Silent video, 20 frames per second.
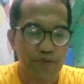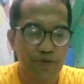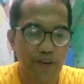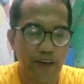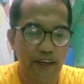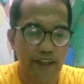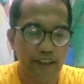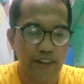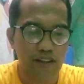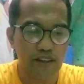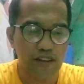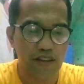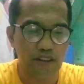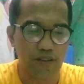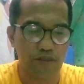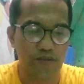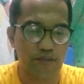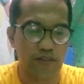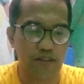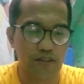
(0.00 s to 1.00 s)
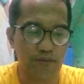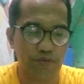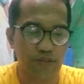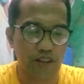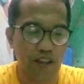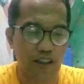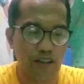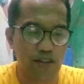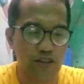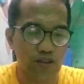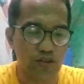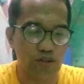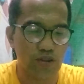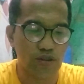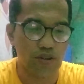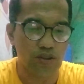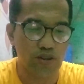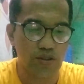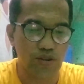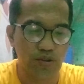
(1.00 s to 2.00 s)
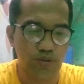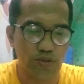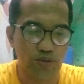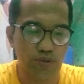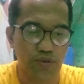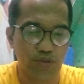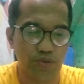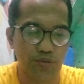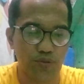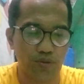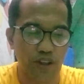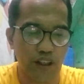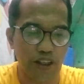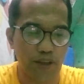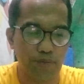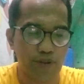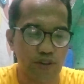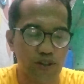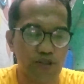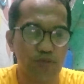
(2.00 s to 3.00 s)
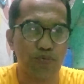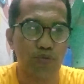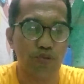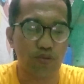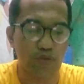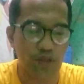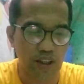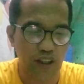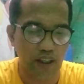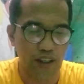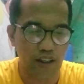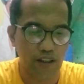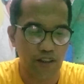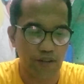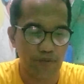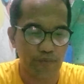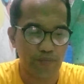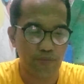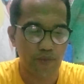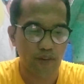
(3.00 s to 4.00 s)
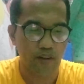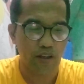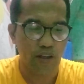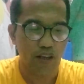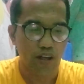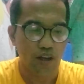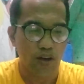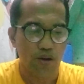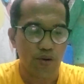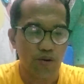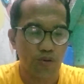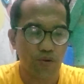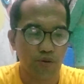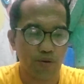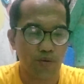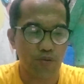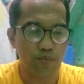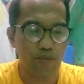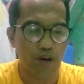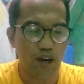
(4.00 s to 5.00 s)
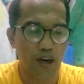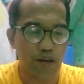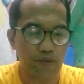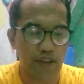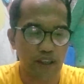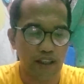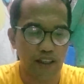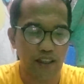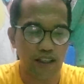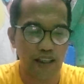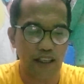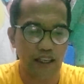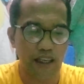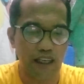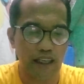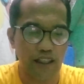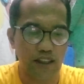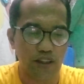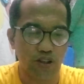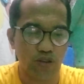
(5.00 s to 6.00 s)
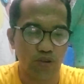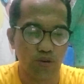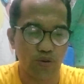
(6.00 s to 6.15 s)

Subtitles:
Fight carcinogenesis due to heavy smoking, chromic and